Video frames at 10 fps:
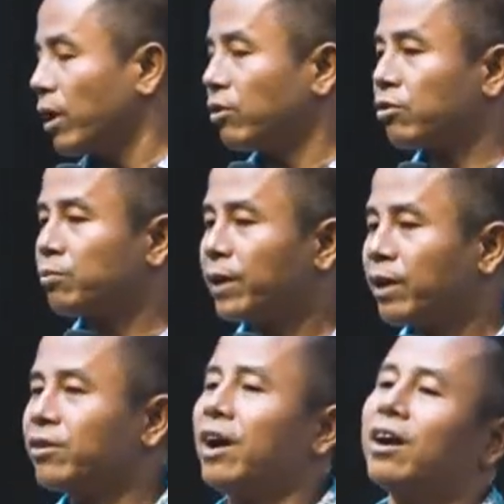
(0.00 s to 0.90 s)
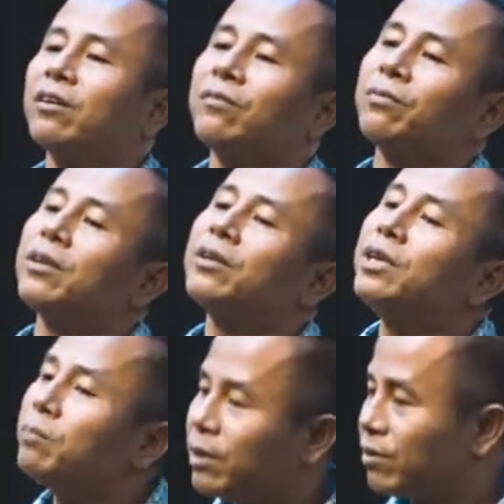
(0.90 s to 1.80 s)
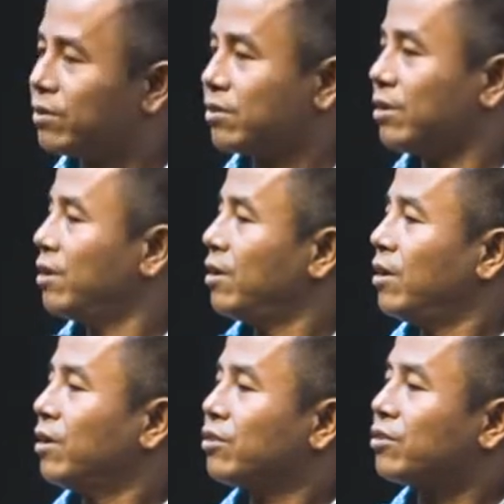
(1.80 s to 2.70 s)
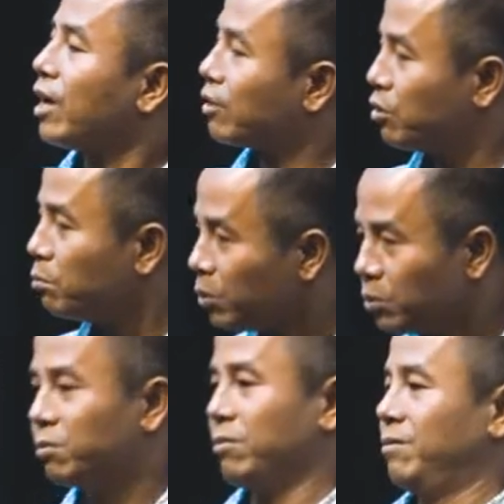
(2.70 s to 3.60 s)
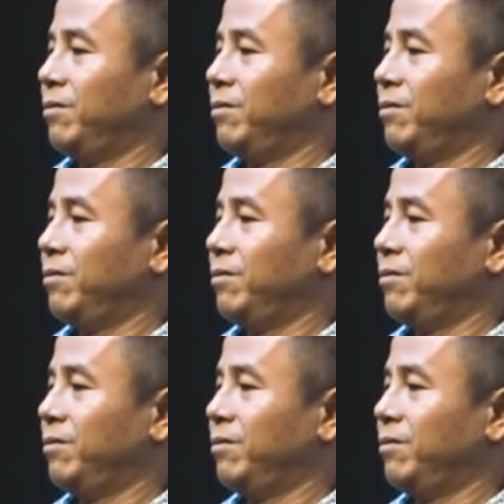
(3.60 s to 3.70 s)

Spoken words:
when I speak in tongues, the demons start to move.